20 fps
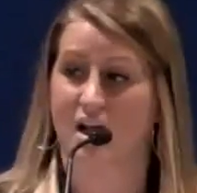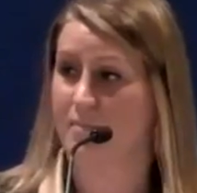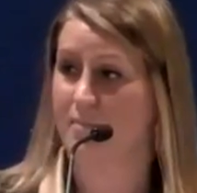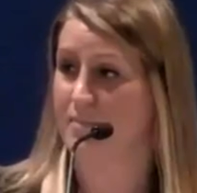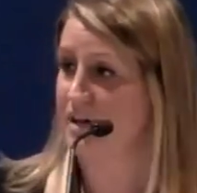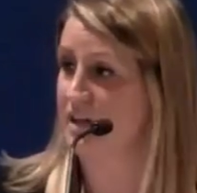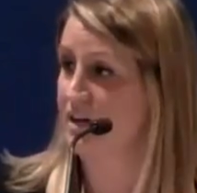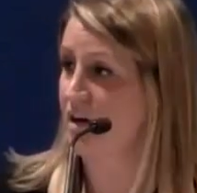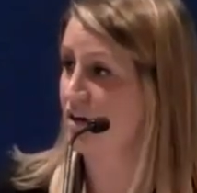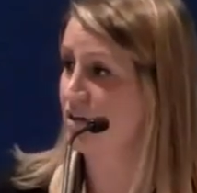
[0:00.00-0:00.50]

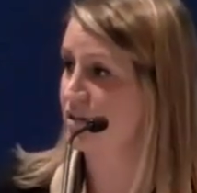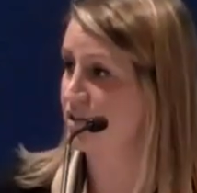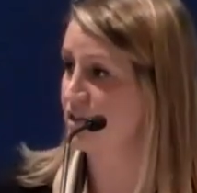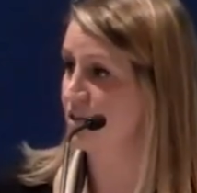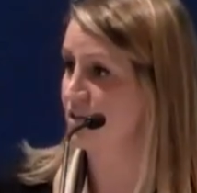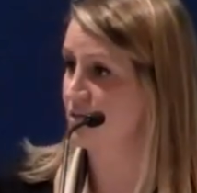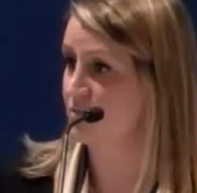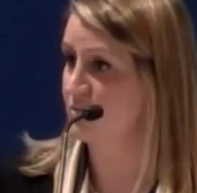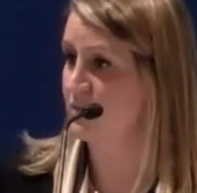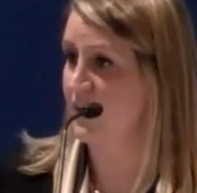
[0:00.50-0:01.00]
happening all in our
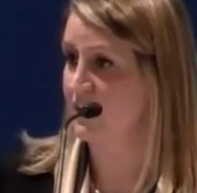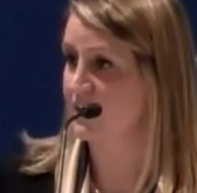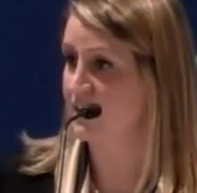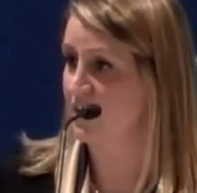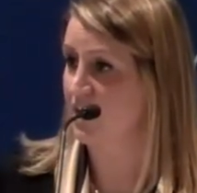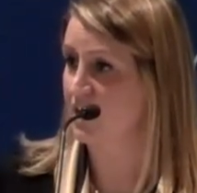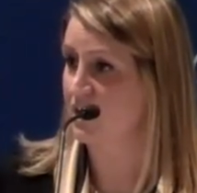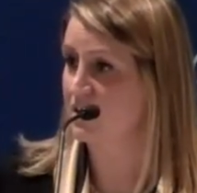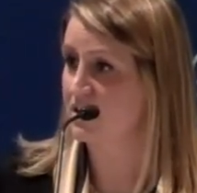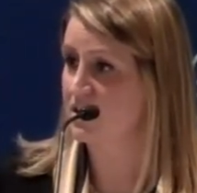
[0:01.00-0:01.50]
own
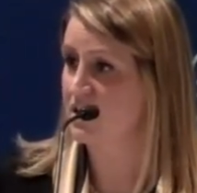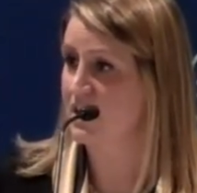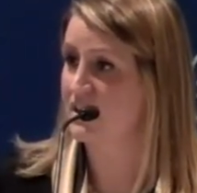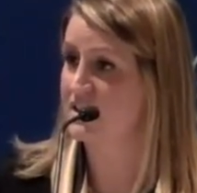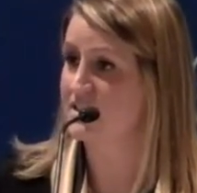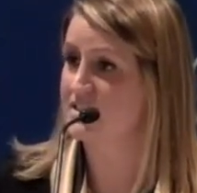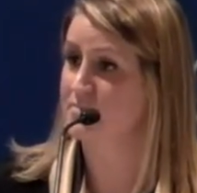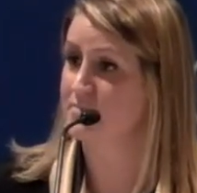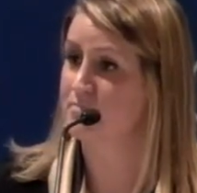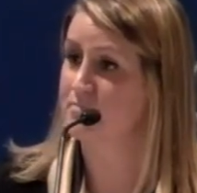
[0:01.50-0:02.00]
backyard, and
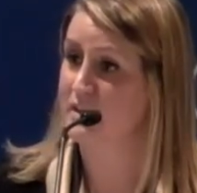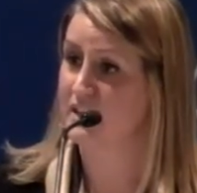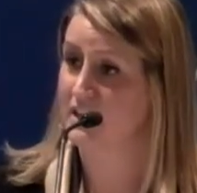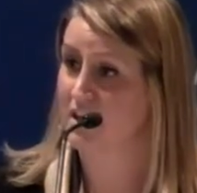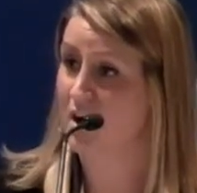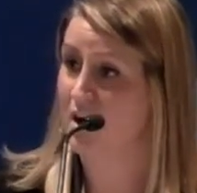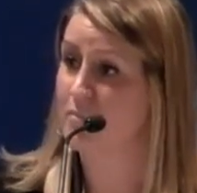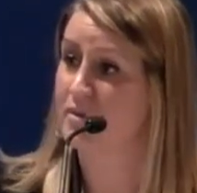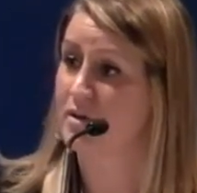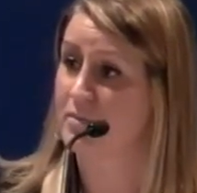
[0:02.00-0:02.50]
it's
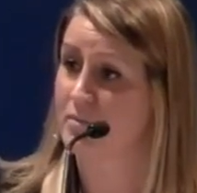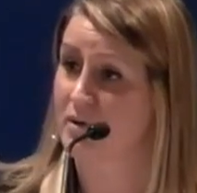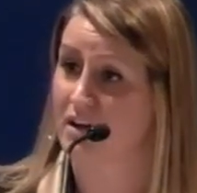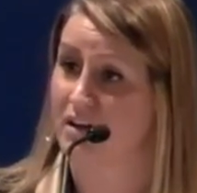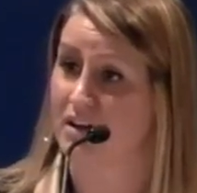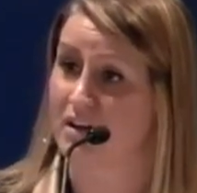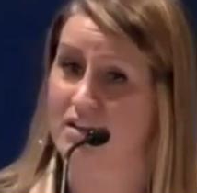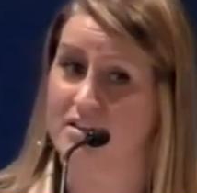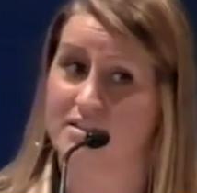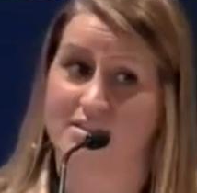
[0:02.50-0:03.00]
incumbent upon
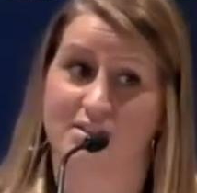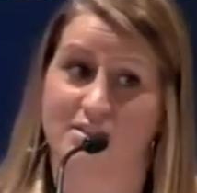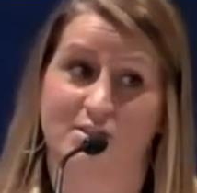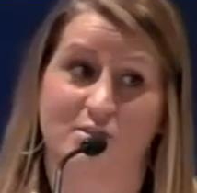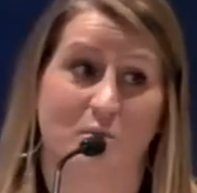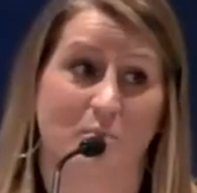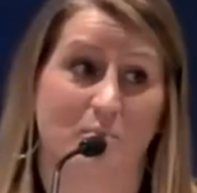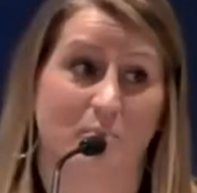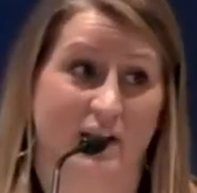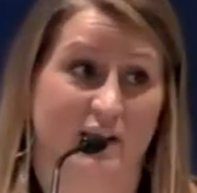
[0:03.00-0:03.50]
us to do
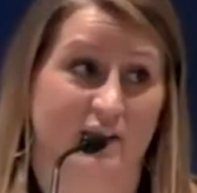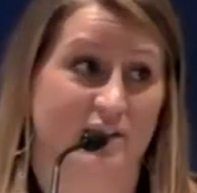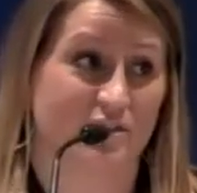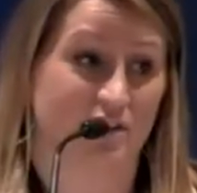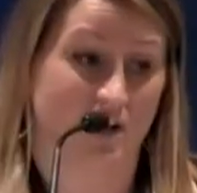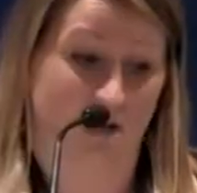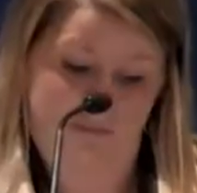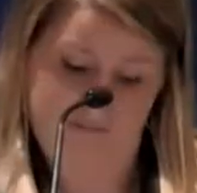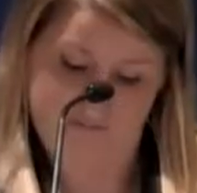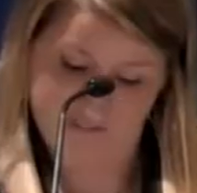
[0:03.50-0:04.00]
a better
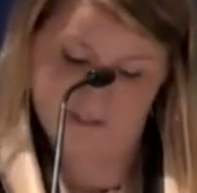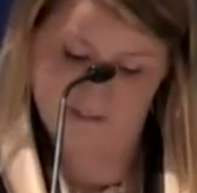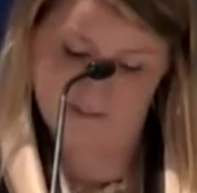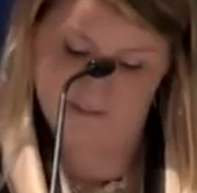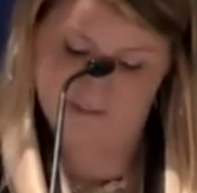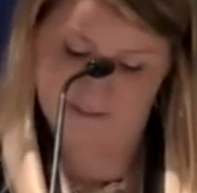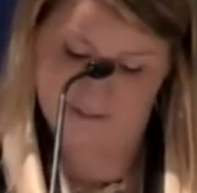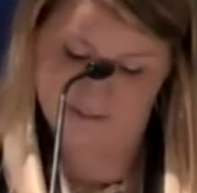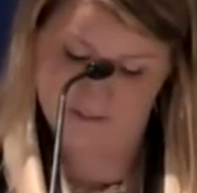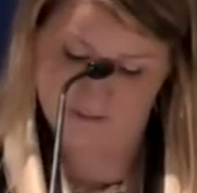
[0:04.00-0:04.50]
job of
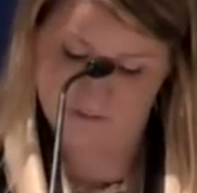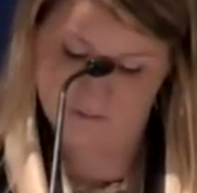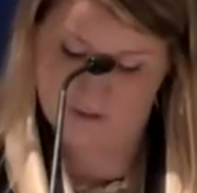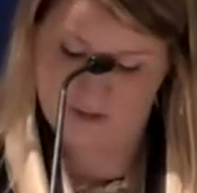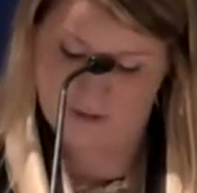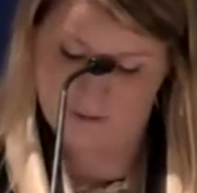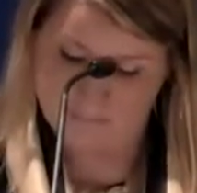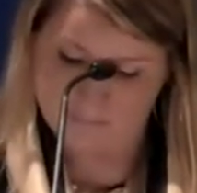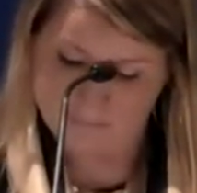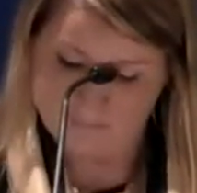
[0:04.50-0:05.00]
telling that
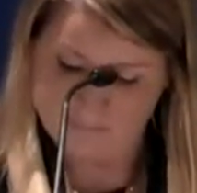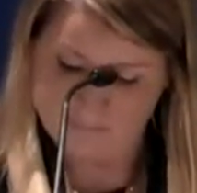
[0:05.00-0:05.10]
story.